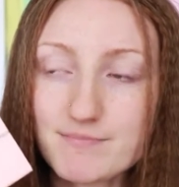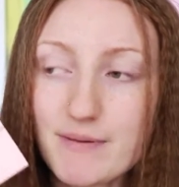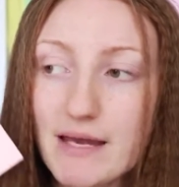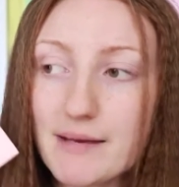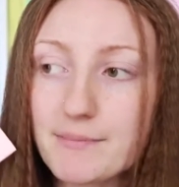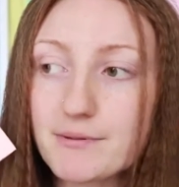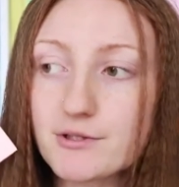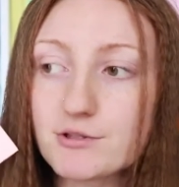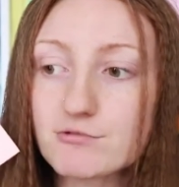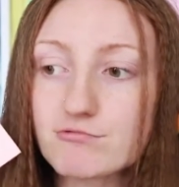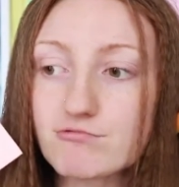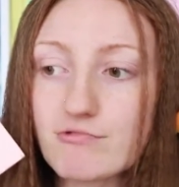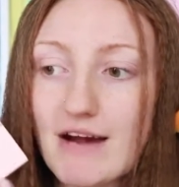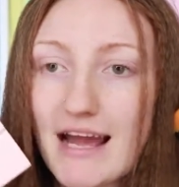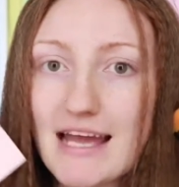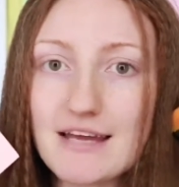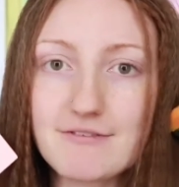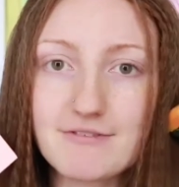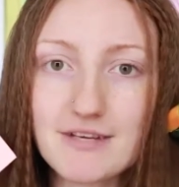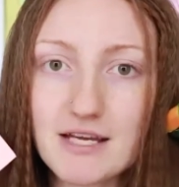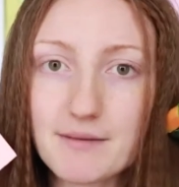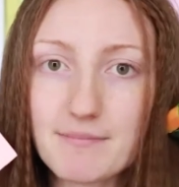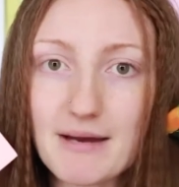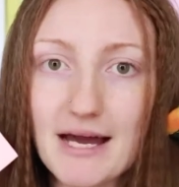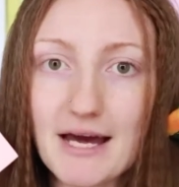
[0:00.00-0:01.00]
People are
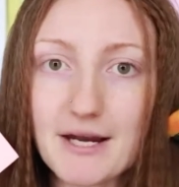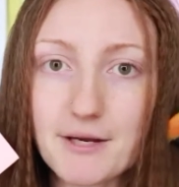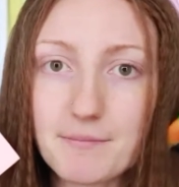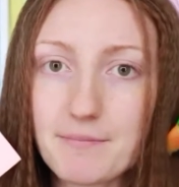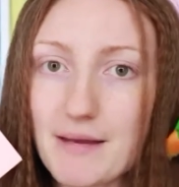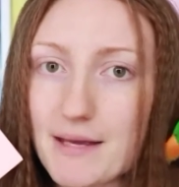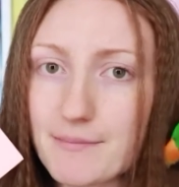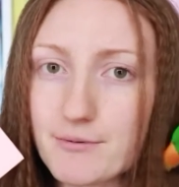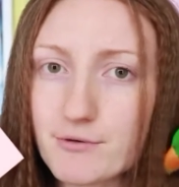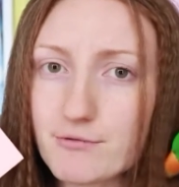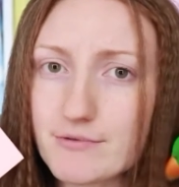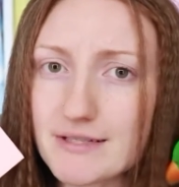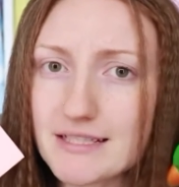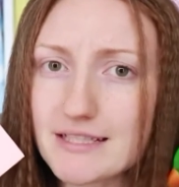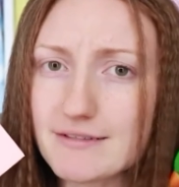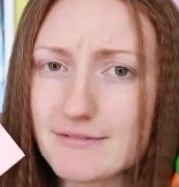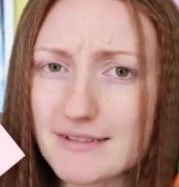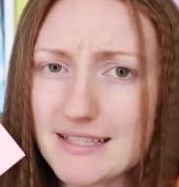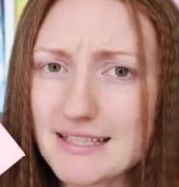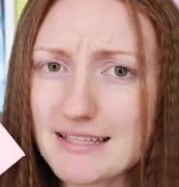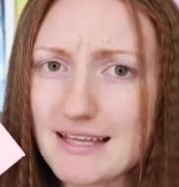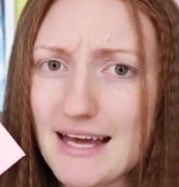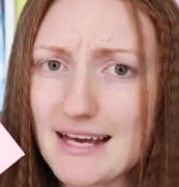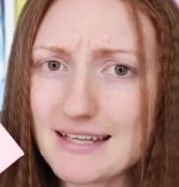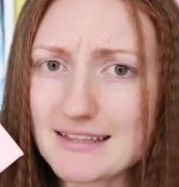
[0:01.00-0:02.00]
raving about it. People really,
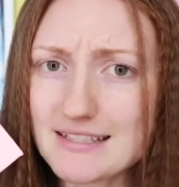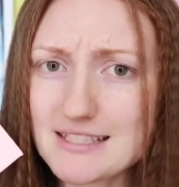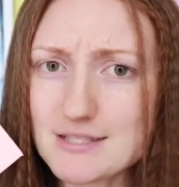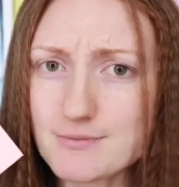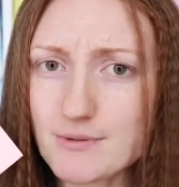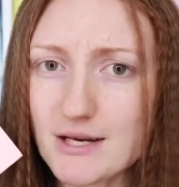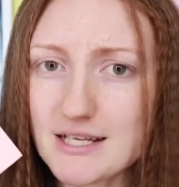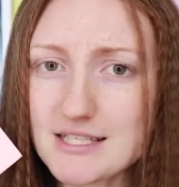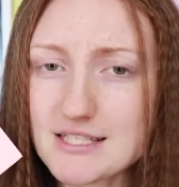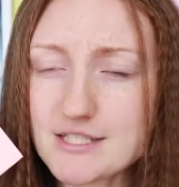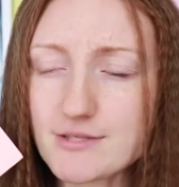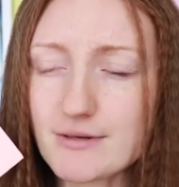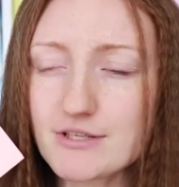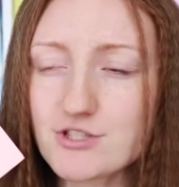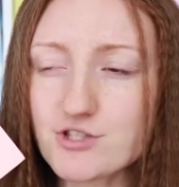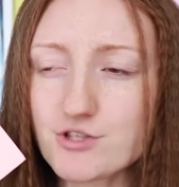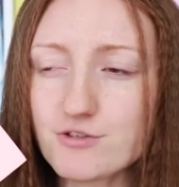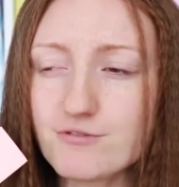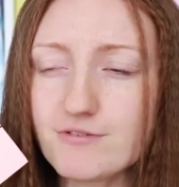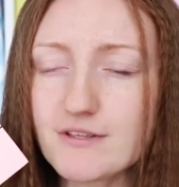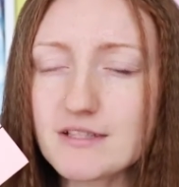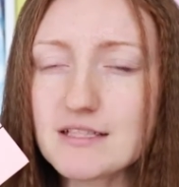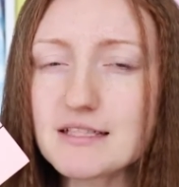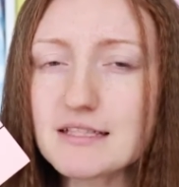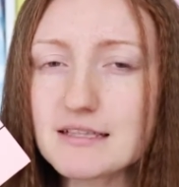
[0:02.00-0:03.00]
really like this one. So I do
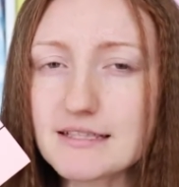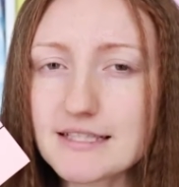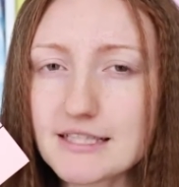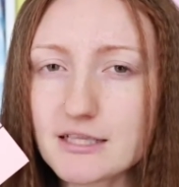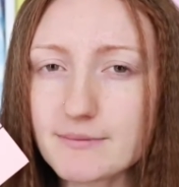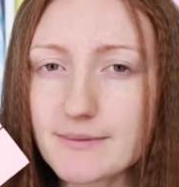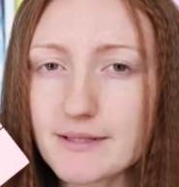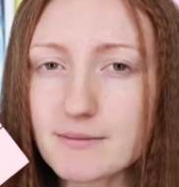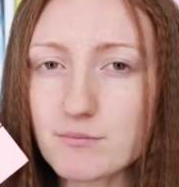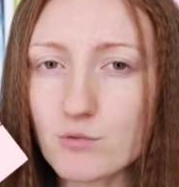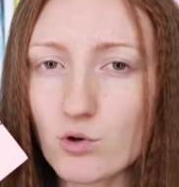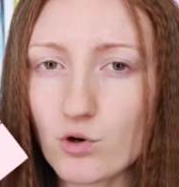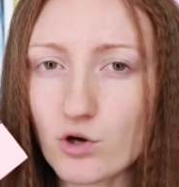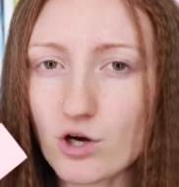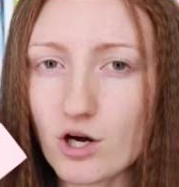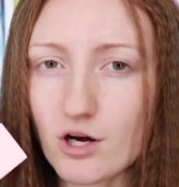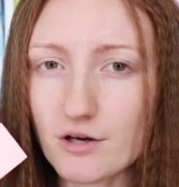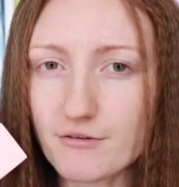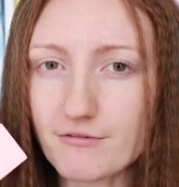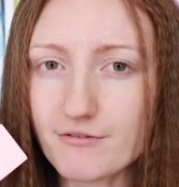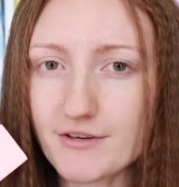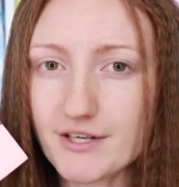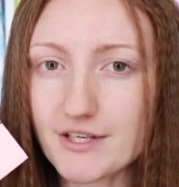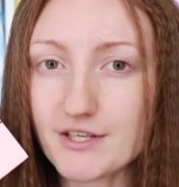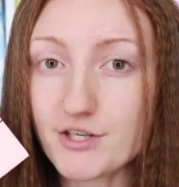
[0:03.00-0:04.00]
feel a little bit more
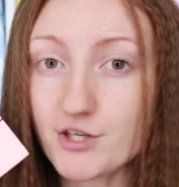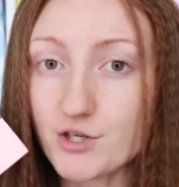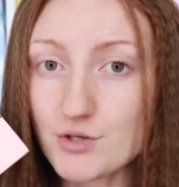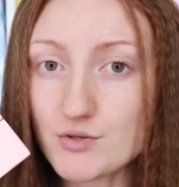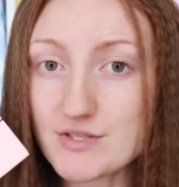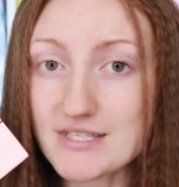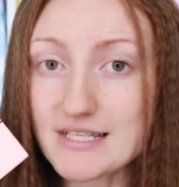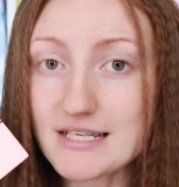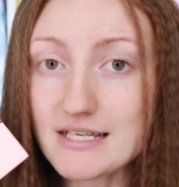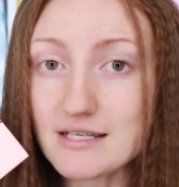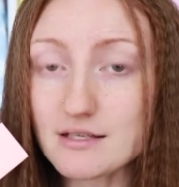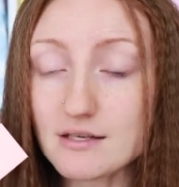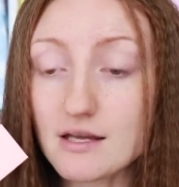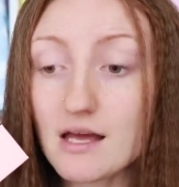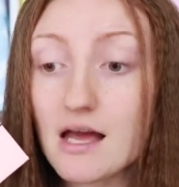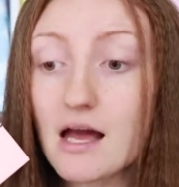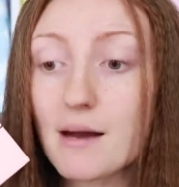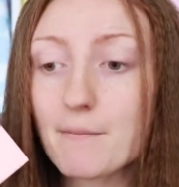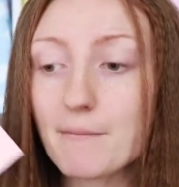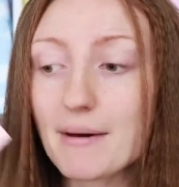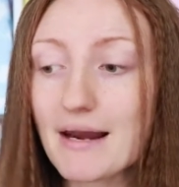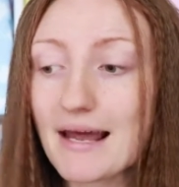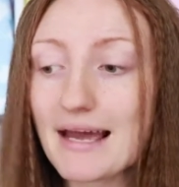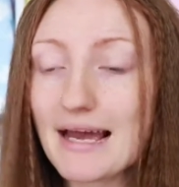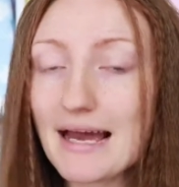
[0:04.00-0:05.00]
confident using it,
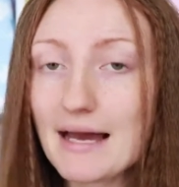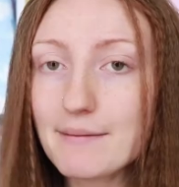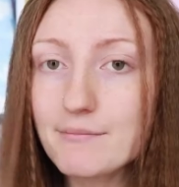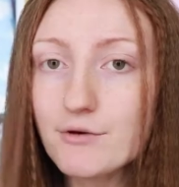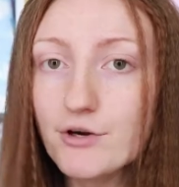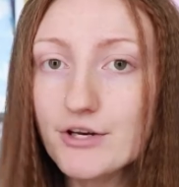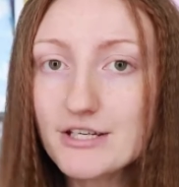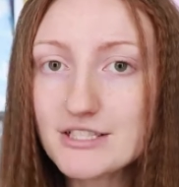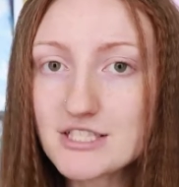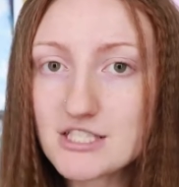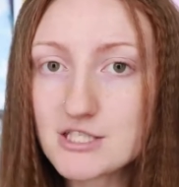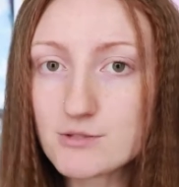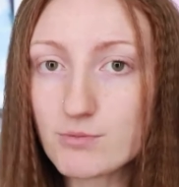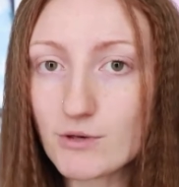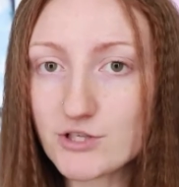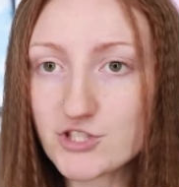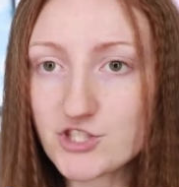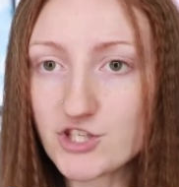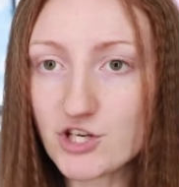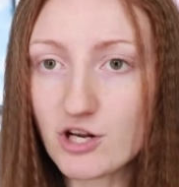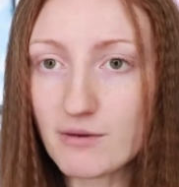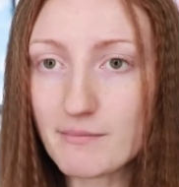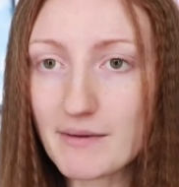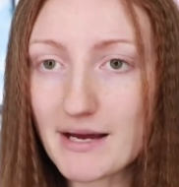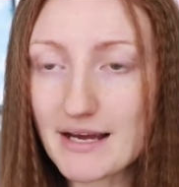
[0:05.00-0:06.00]
but I am going to
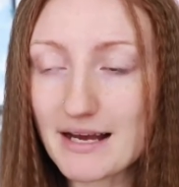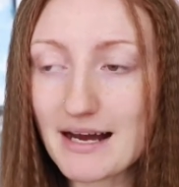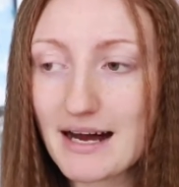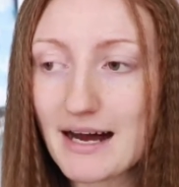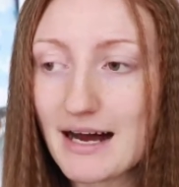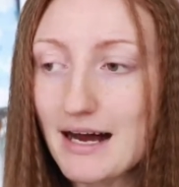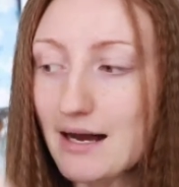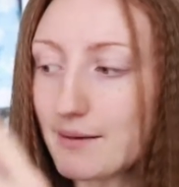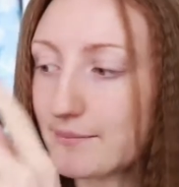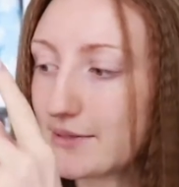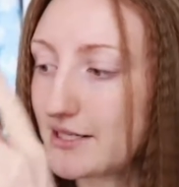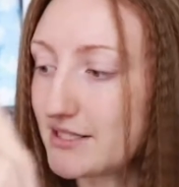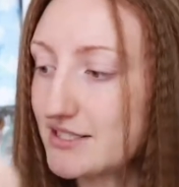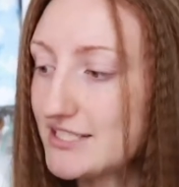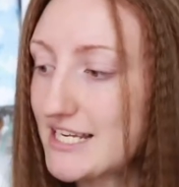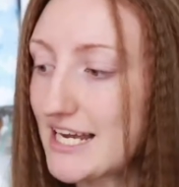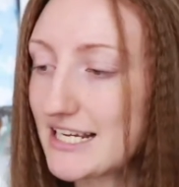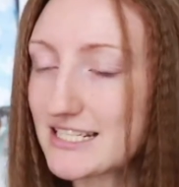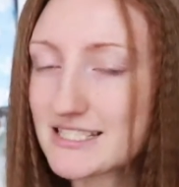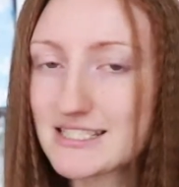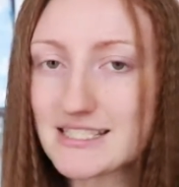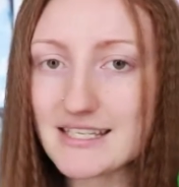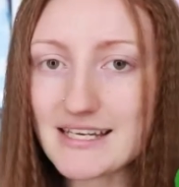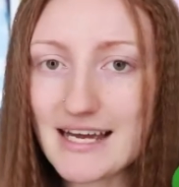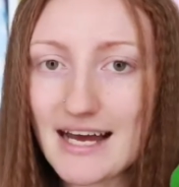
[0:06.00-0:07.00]
swatch it on my arm and
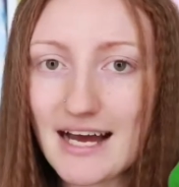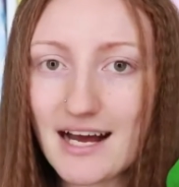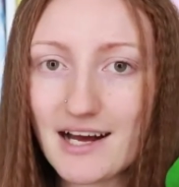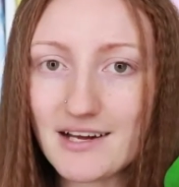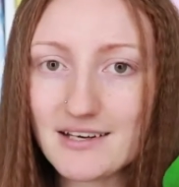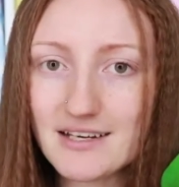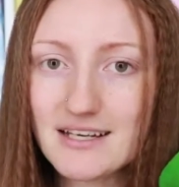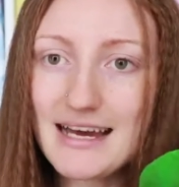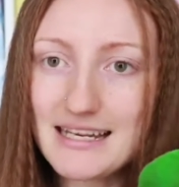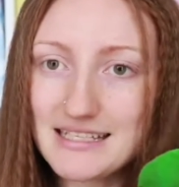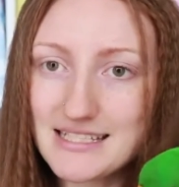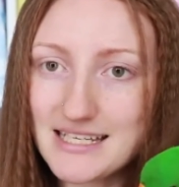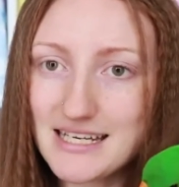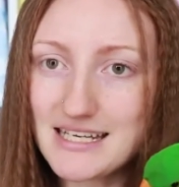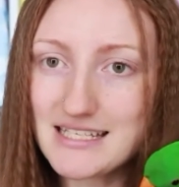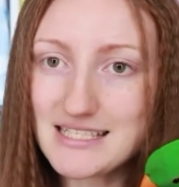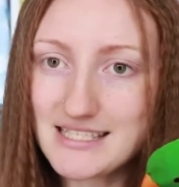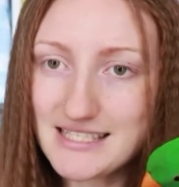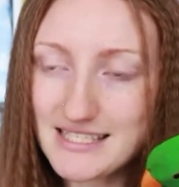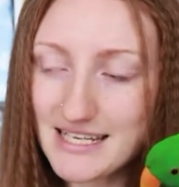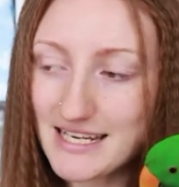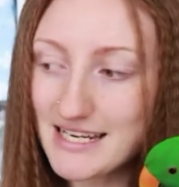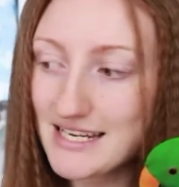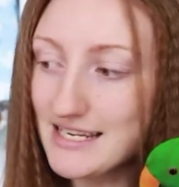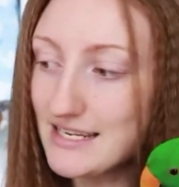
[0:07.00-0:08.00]
test it out and
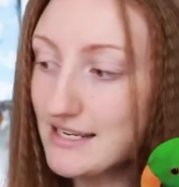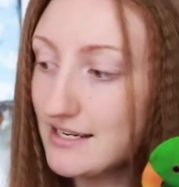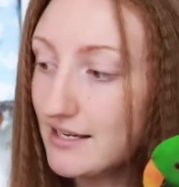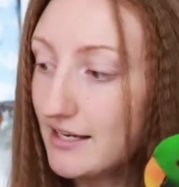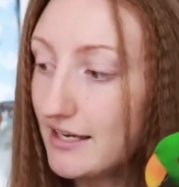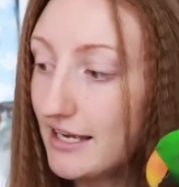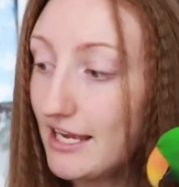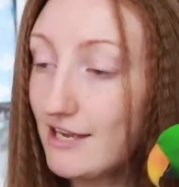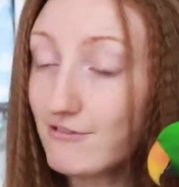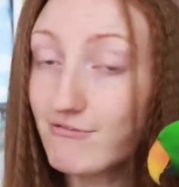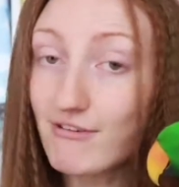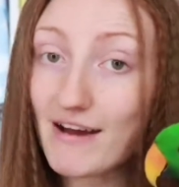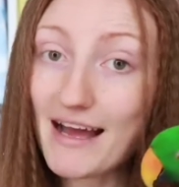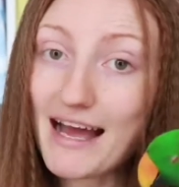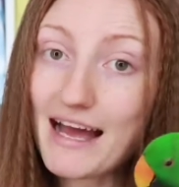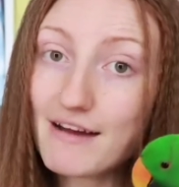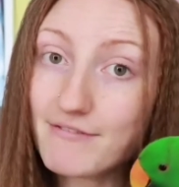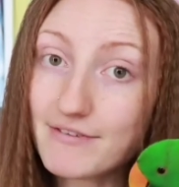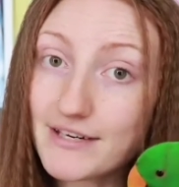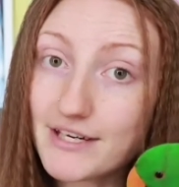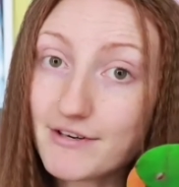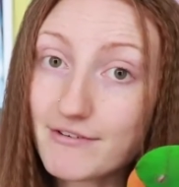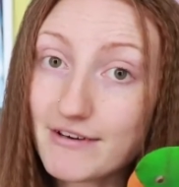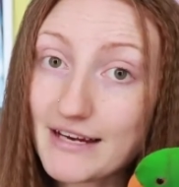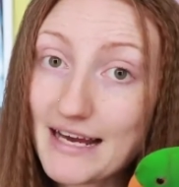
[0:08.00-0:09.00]
see if I
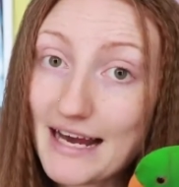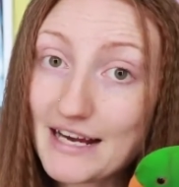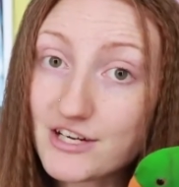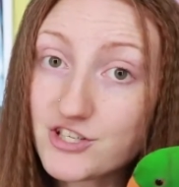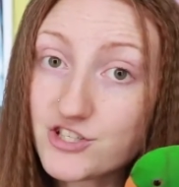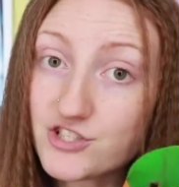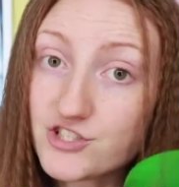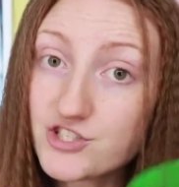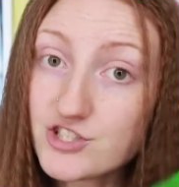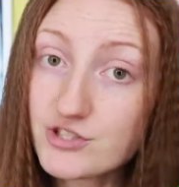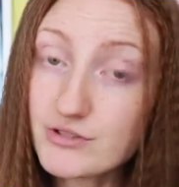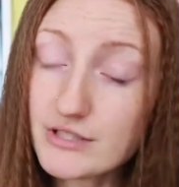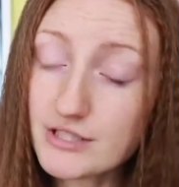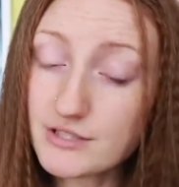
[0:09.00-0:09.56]
have any reaction to